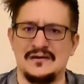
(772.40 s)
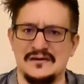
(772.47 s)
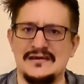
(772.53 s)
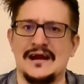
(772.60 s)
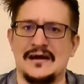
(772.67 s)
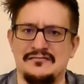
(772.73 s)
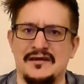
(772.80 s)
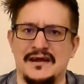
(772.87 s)

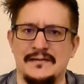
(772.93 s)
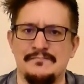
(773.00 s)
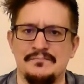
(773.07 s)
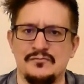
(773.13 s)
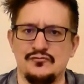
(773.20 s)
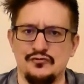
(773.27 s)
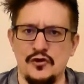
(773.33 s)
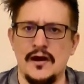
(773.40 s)
lovely.
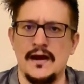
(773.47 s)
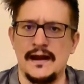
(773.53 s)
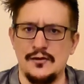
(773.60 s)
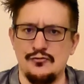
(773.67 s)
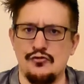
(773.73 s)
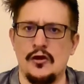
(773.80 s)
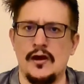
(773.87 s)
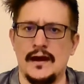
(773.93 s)
Really,
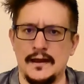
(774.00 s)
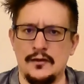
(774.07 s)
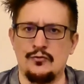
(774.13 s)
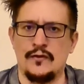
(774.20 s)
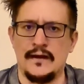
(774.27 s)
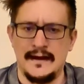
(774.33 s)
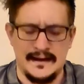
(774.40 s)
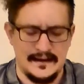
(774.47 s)
really,
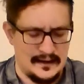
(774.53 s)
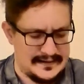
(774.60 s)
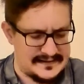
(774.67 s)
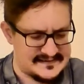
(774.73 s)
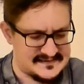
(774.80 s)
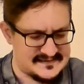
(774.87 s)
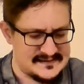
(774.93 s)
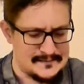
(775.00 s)
really
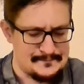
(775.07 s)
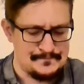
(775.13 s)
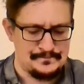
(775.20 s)
nice.